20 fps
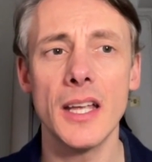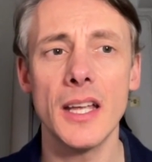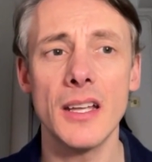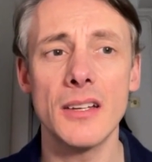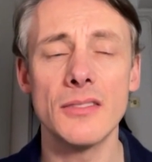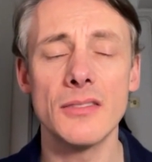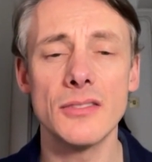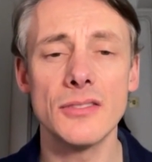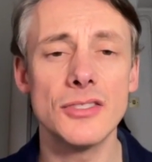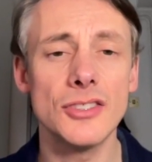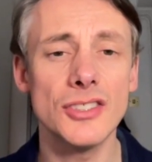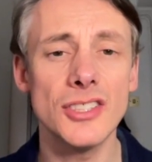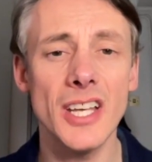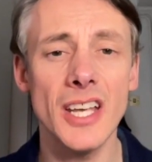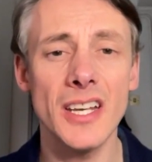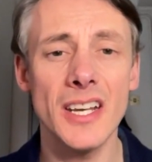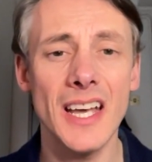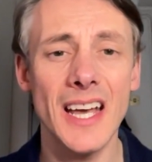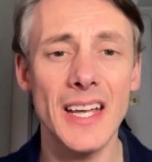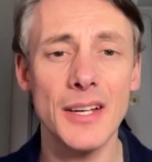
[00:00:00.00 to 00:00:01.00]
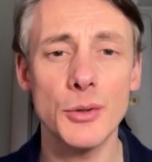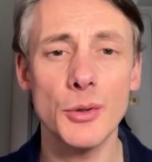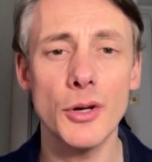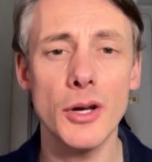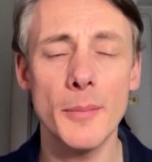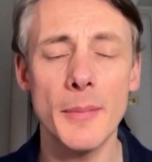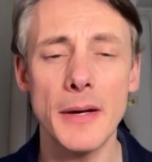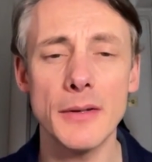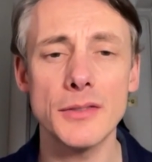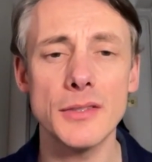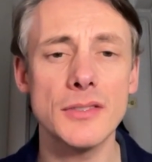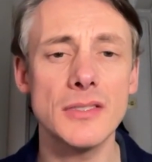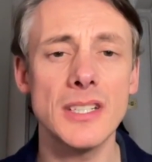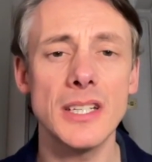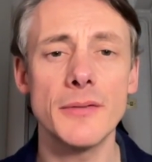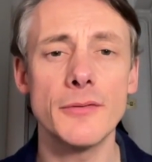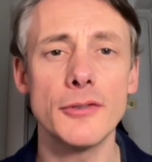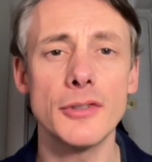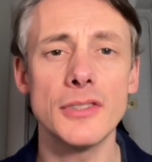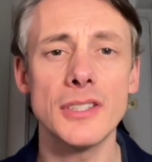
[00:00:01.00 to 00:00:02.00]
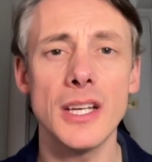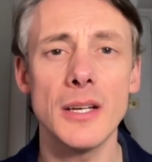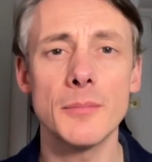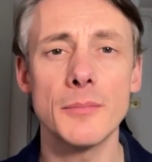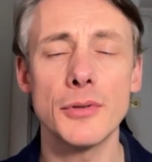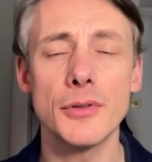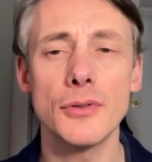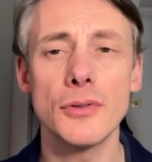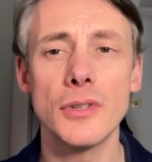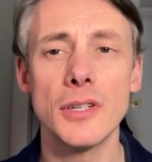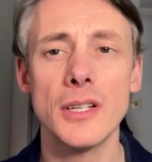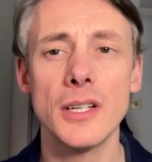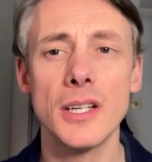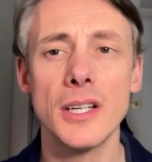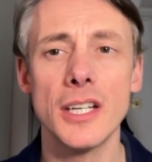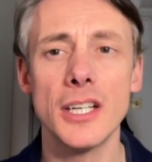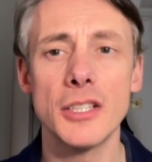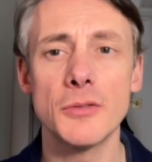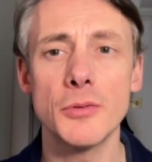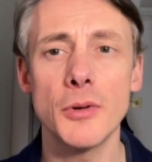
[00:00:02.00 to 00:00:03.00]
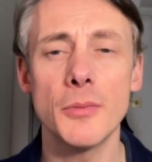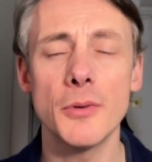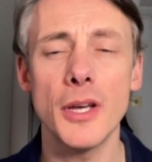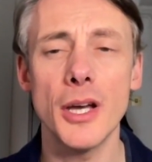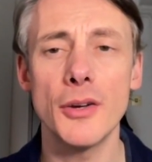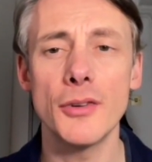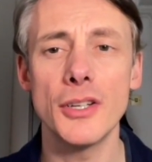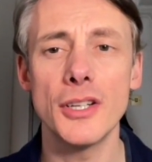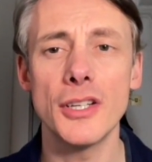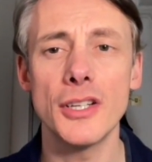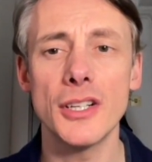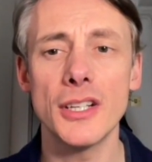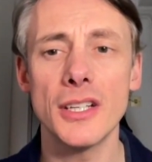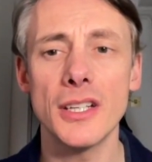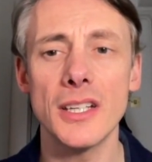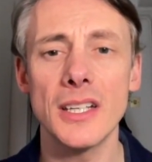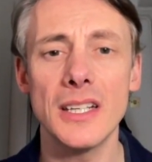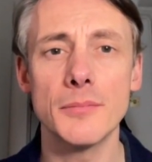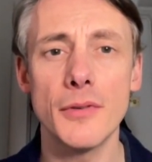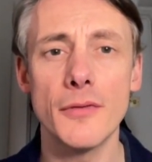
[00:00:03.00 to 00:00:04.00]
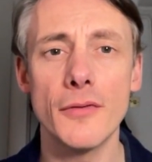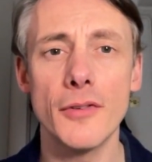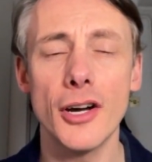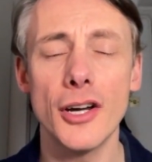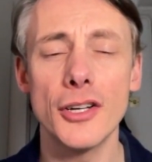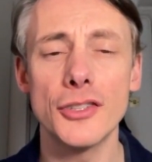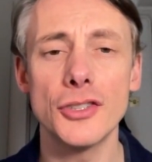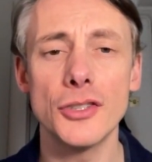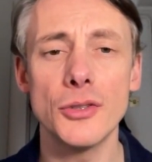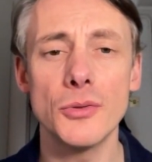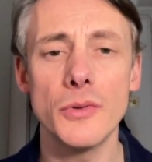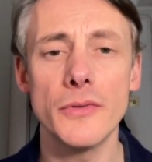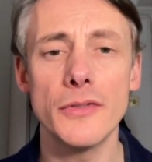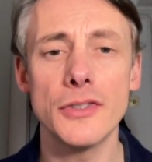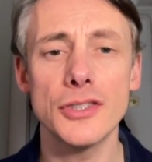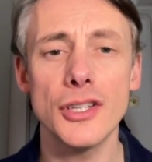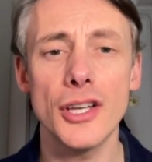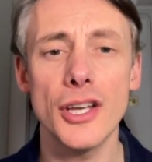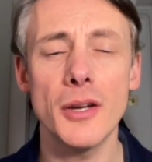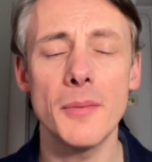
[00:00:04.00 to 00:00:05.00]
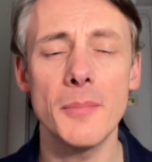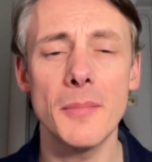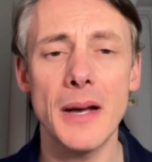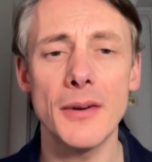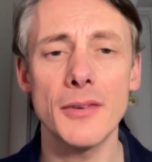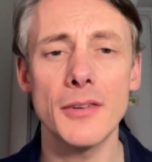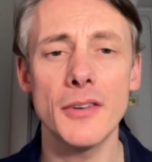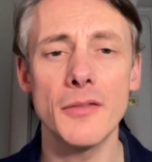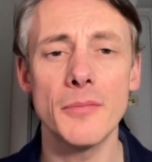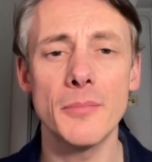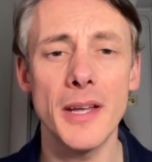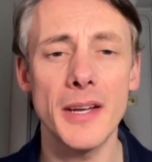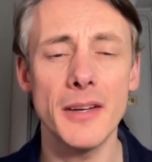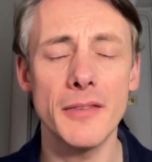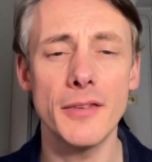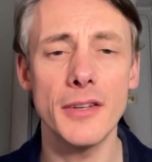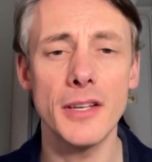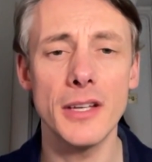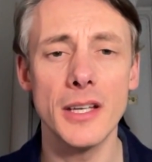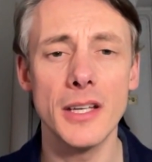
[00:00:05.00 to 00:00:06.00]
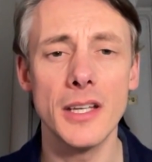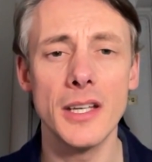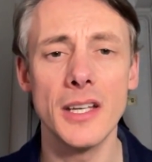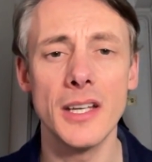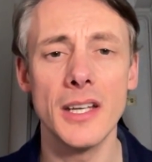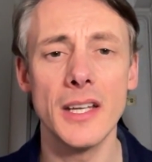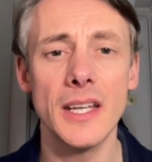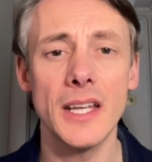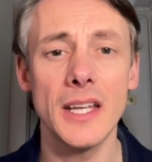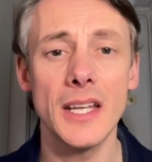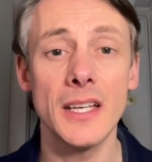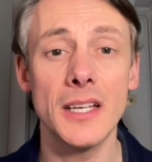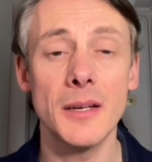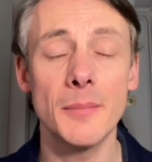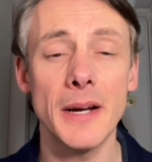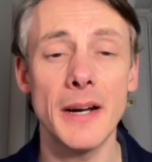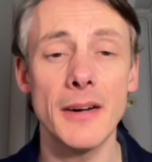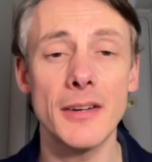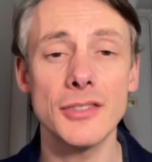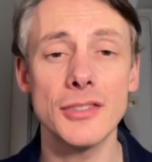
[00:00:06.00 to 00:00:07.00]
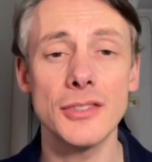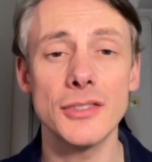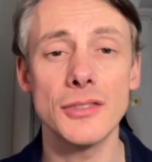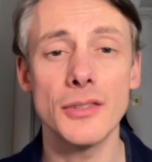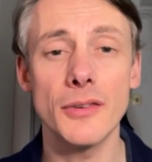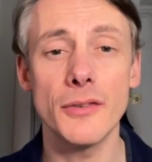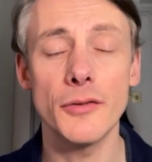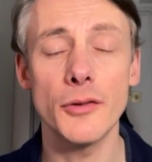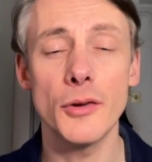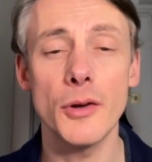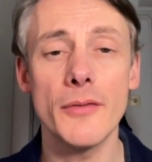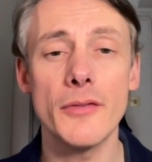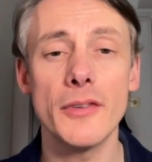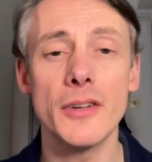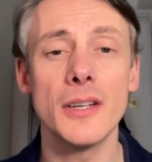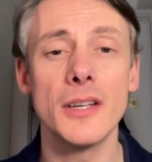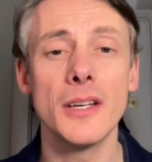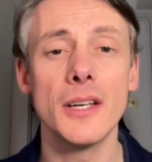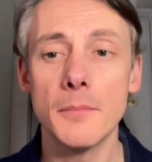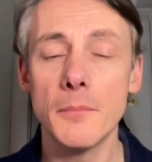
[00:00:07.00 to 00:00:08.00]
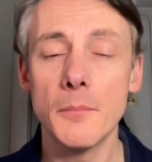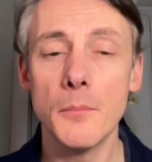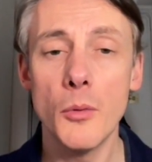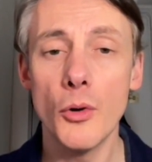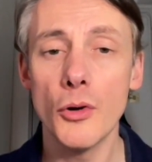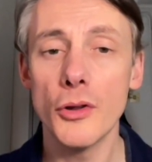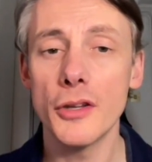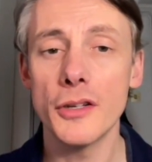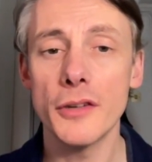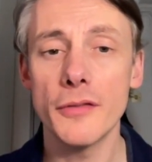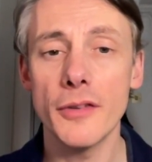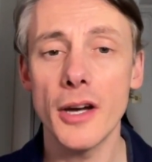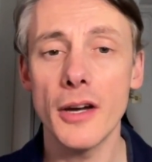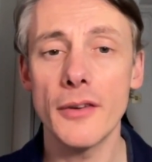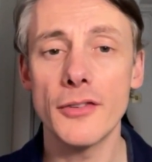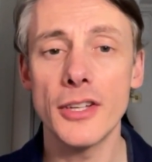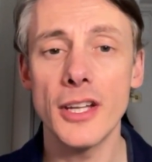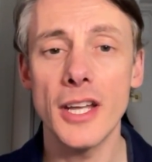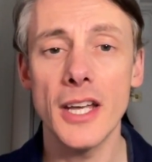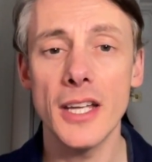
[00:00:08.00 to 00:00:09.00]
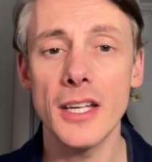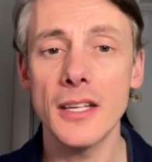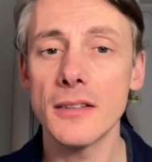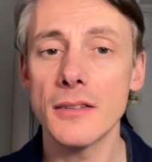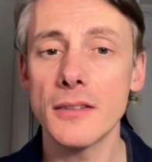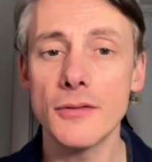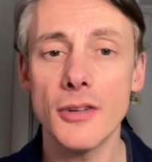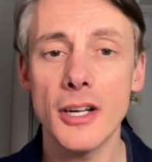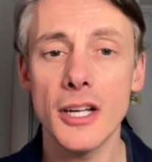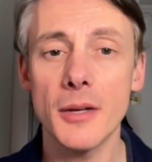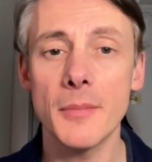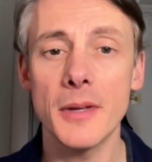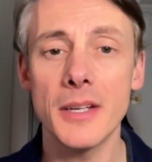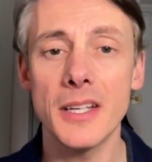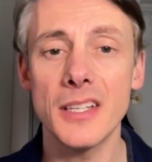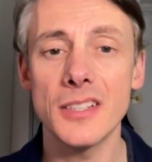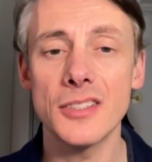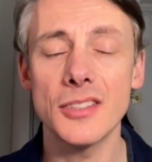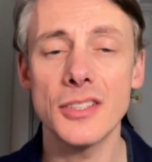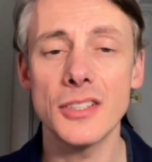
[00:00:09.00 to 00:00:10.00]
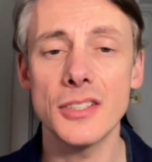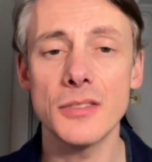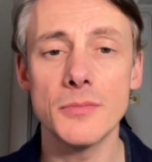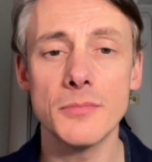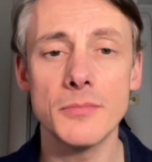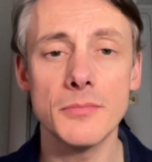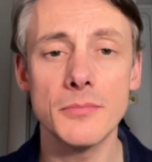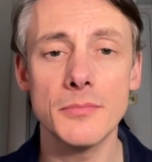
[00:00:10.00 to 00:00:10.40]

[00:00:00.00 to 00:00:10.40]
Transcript: and just getting adequate amounts of sleep, for example, is probably only going to provide you with a certain amount of benefit in comparison to if you're having more than your 5 a day. The recommendation is